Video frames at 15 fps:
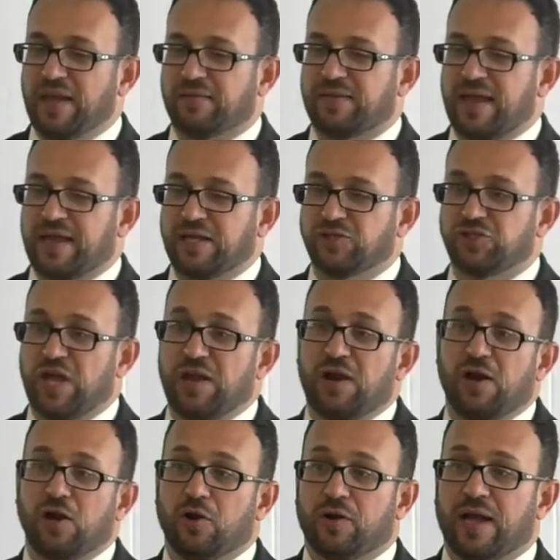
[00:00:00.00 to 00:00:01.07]
take a
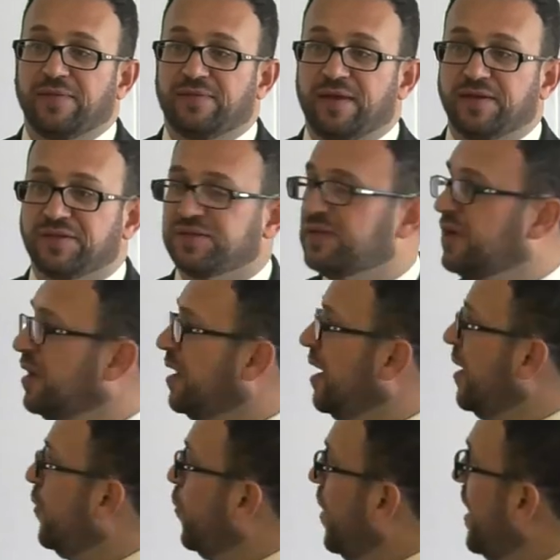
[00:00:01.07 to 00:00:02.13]
general look at this.
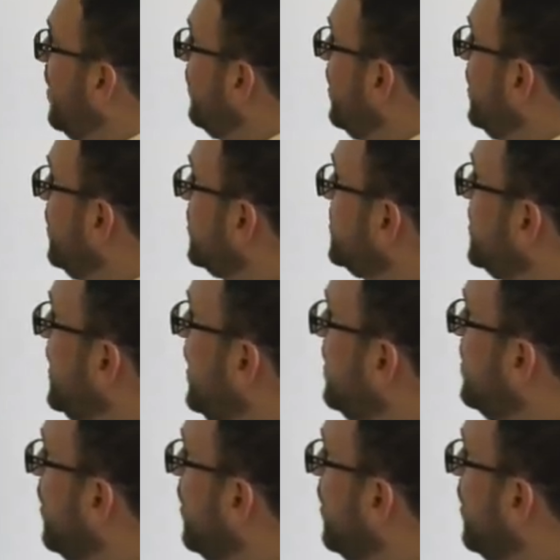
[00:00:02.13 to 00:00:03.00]
Whenever you're seeing